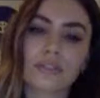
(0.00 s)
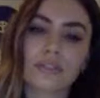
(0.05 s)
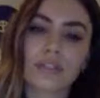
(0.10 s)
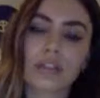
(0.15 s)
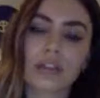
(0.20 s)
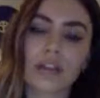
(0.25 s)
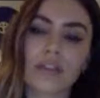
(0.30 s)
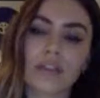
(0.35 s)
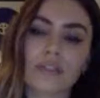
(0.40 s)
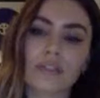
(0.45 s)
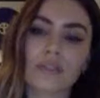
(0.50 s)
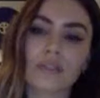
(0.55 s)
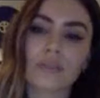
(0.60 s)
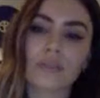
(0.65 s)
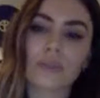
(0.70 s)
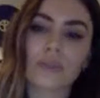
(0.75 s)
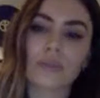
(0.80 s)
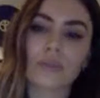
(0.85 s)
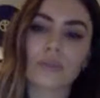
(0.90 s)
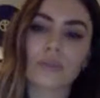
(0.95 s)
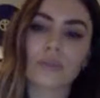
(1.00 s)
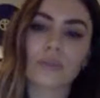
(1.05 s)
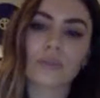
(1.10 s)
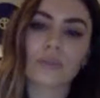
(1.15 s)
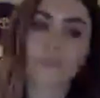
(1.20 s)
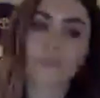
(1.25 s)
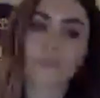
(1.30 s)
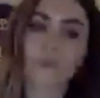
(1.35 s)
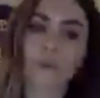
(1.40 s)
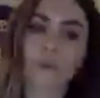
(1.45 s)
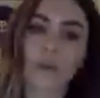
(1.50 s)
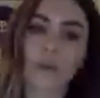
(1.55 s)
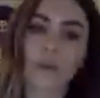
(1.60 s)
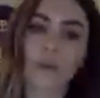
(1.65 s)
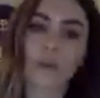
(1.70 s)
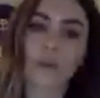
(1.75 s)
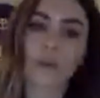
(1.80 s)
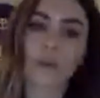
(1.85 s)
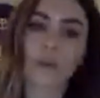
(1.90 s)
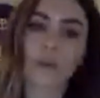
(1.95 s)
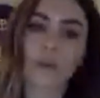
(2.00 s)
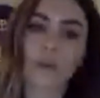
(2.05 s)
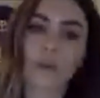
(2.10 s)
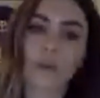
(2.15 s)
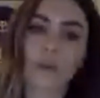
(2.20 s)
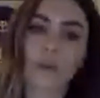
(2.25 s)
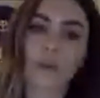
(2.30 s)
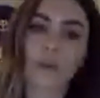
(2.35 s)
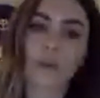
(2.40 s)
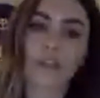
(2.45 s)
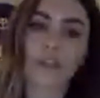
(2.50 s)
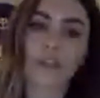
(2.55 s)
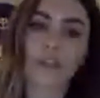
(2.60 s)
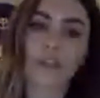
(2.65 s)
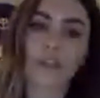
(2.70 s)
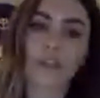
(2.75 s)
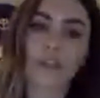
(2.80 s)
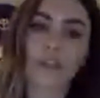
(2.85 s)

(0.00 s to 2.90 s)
to have something once more, something like that.